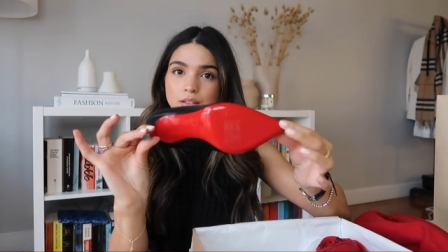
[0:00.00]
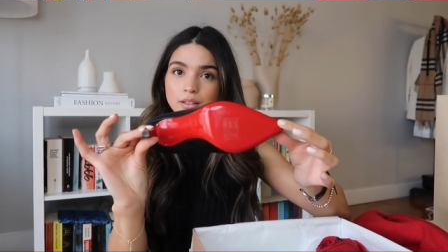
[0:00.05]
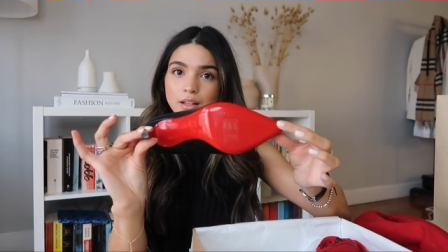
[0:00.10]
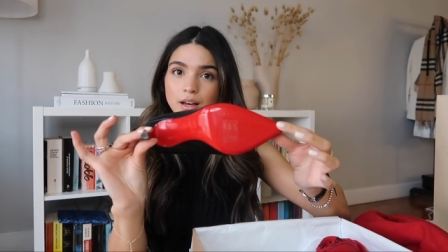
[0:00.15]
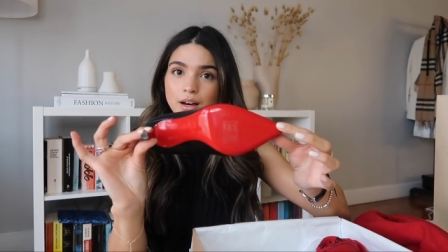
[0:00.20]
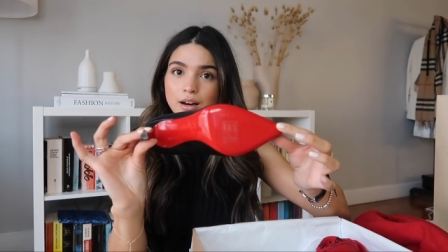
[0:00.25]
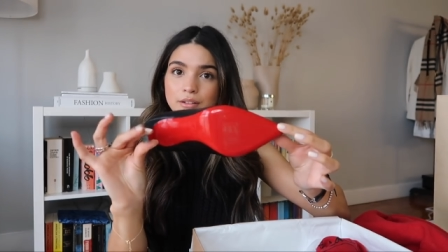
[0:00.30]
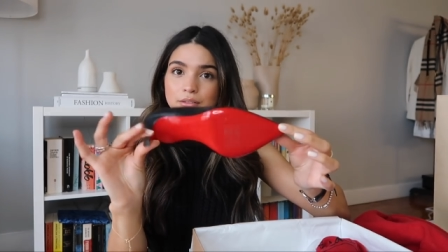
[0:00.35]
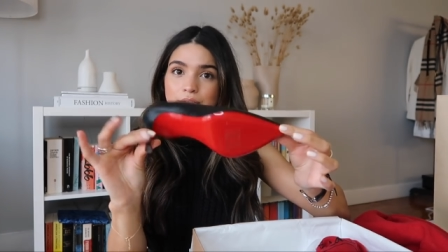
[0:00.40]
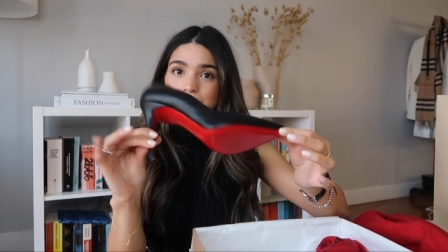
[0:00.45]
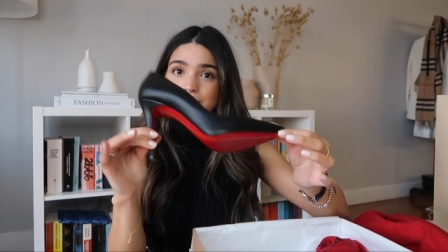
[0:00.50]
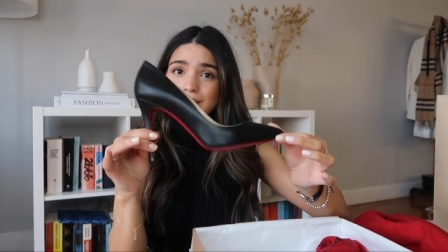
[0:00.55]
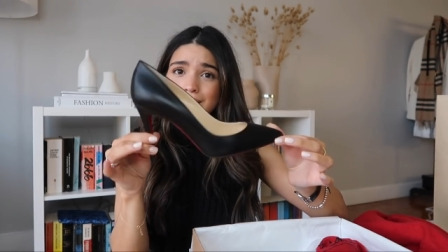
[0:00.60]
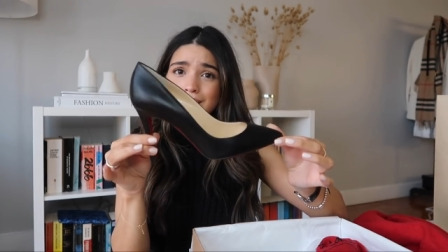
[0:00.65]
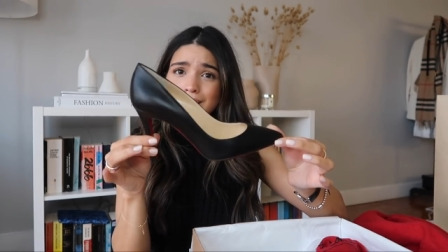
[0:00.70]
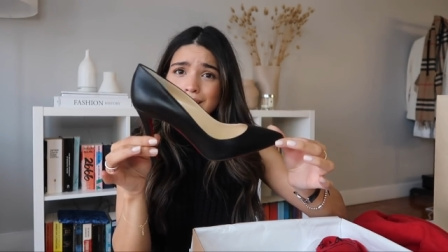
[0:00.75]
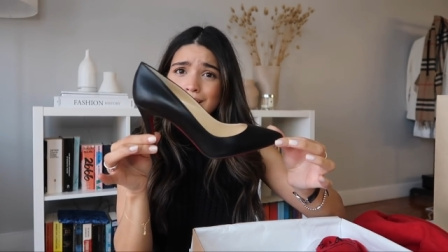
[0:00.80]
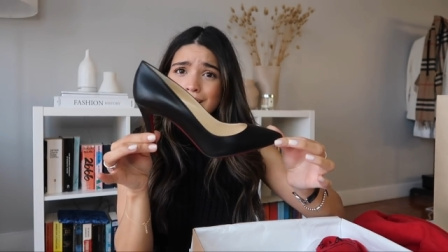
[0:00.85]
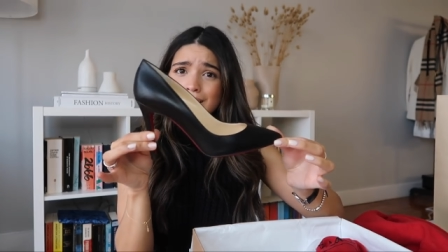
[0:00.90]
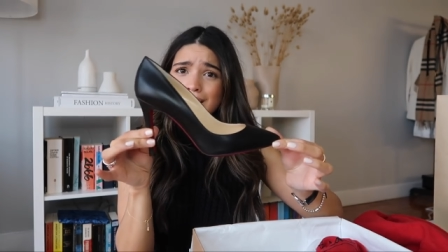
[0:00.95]
love
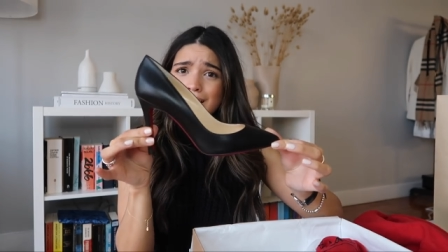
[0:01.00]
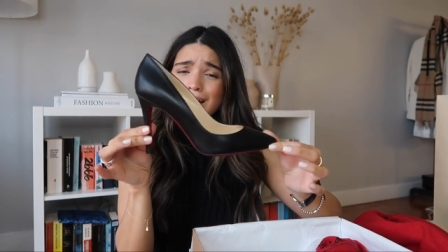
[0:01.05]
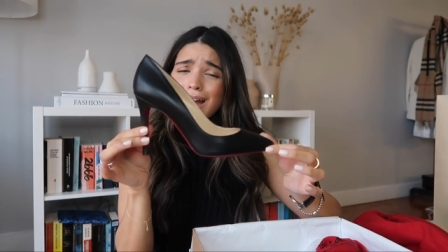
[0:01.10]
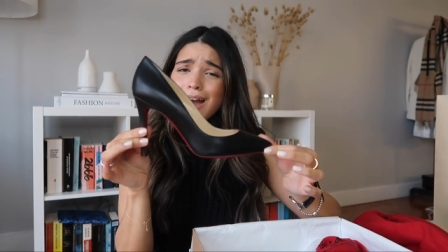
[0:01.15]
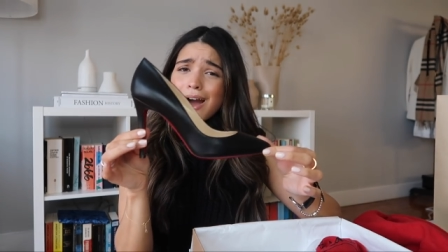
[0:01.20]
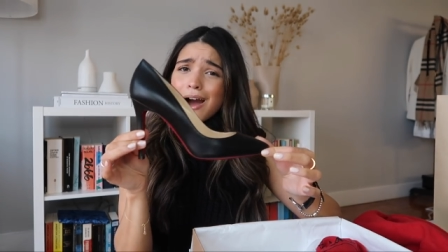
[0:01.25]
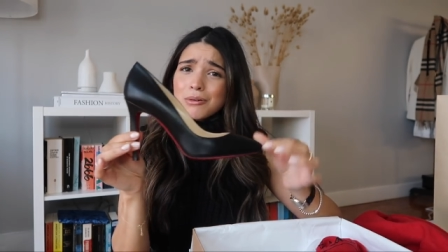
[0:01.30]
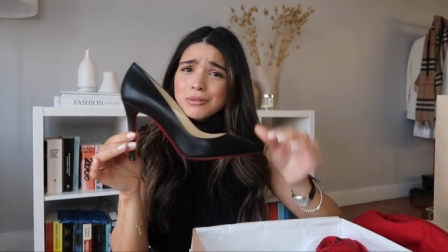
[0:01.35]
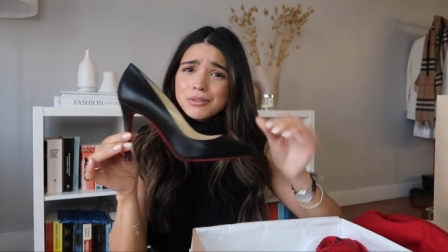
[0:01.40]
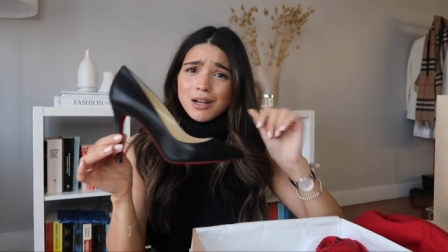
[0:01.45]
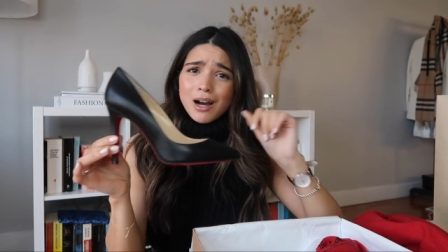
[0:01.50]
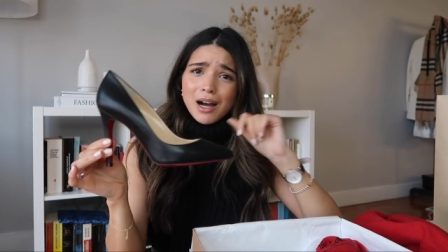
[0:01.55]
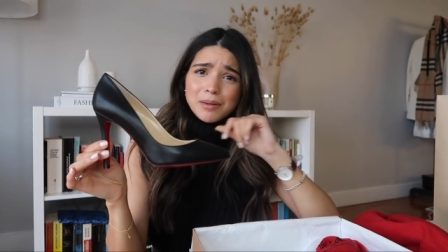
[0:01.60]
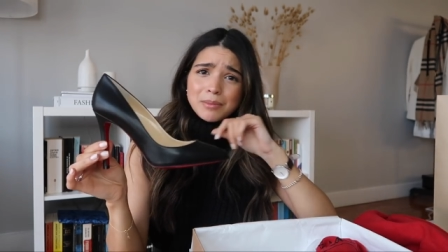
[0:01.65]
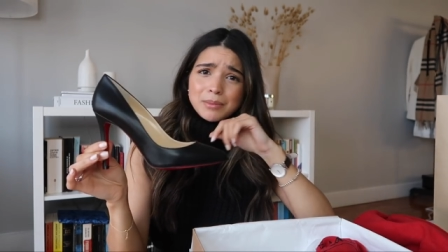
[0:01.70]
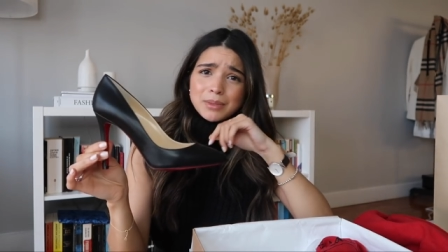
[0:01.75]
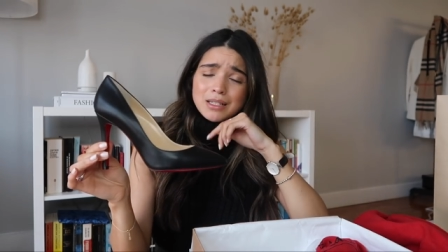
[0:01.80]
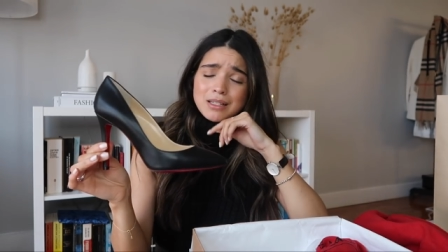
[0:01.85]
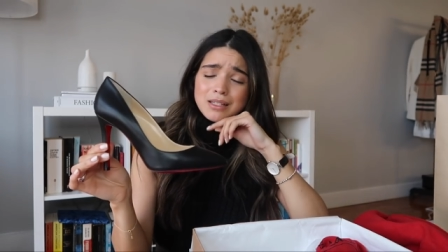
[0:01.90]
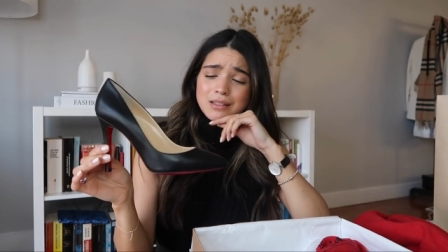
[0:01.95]
how
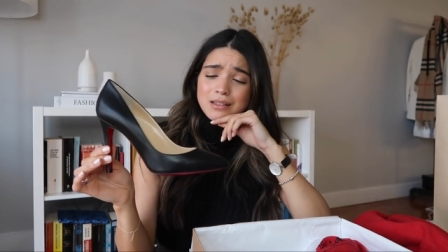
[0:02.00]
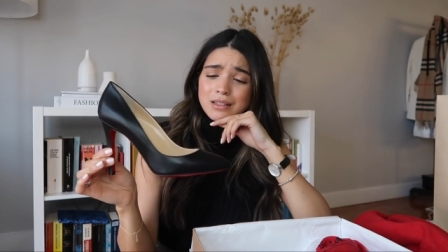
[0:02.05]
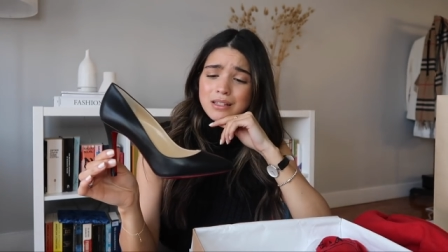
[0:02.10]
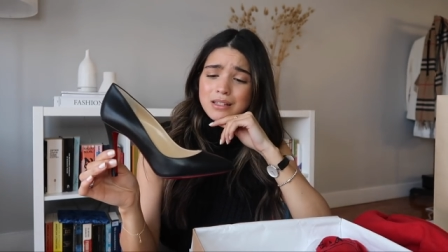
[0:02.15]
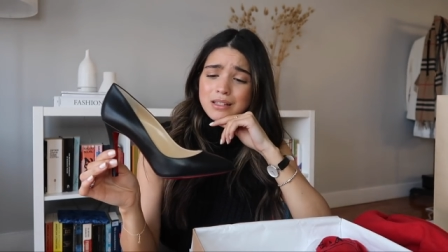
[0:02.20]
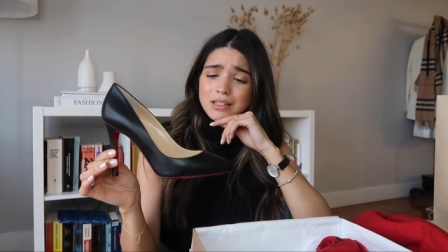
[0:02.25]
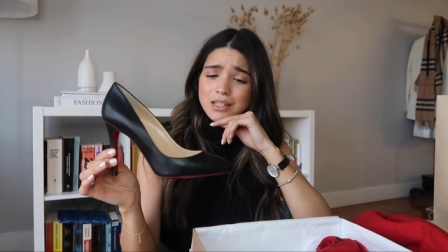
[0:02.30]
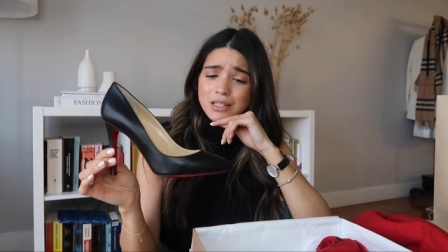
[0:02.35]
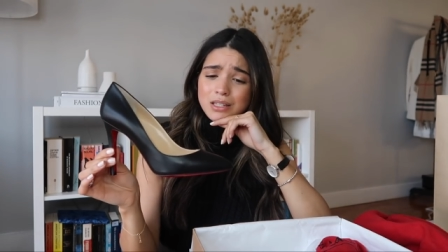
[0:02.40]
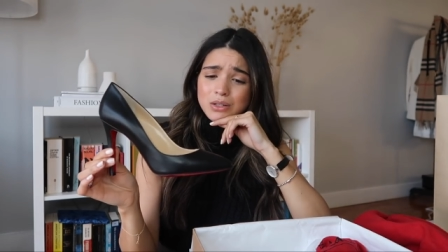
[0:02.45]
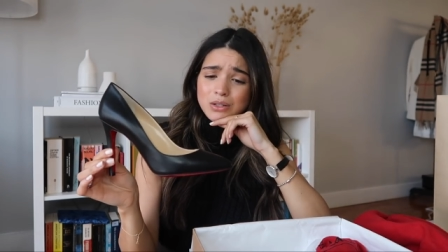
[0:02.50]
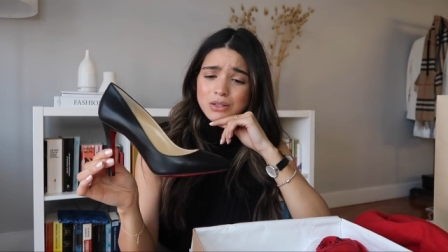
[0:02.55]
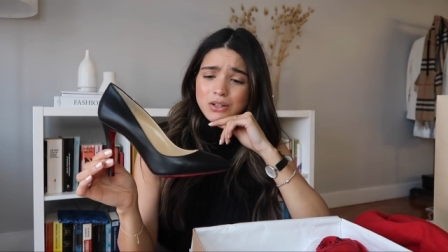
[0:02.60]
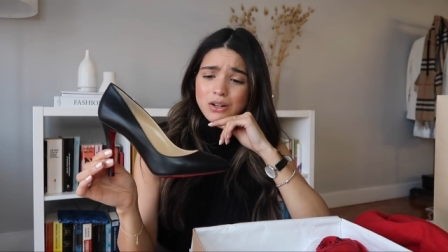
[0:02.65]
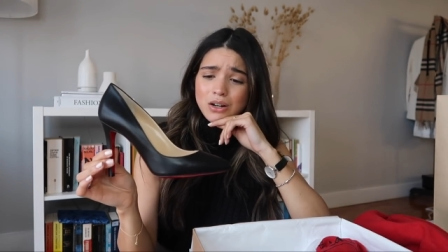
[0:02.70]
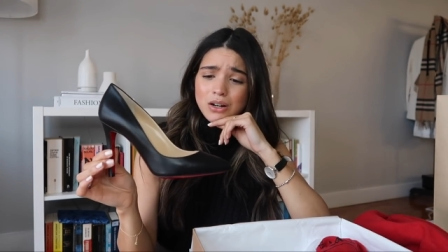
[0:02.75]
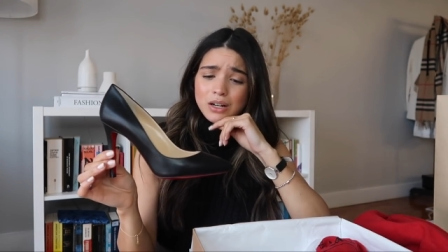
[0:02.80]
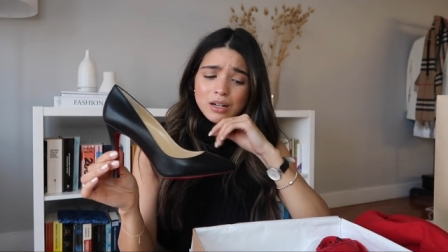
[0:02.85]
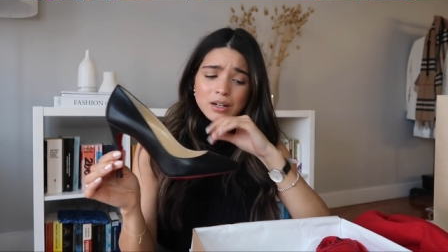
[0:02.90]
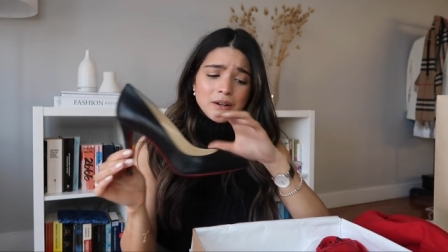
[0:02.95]
timeless these heels
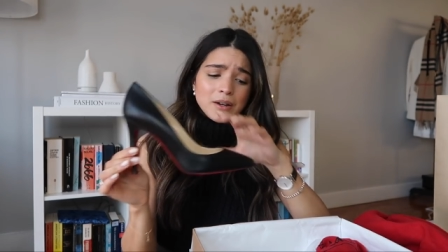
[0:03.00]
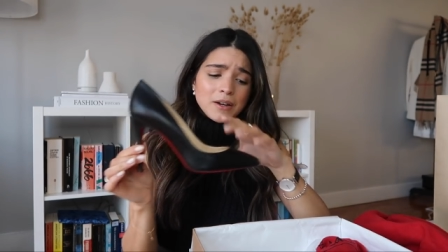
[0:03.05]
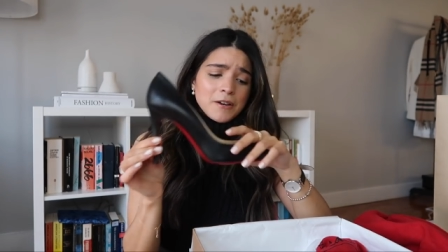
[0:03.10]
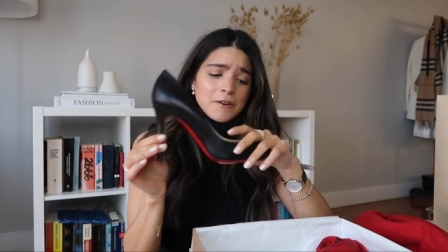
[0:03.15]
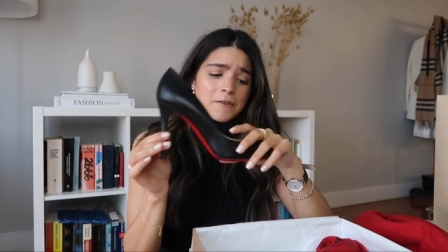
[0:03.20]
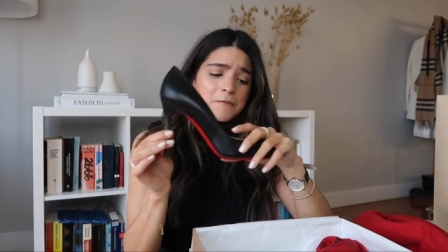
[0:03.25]
are.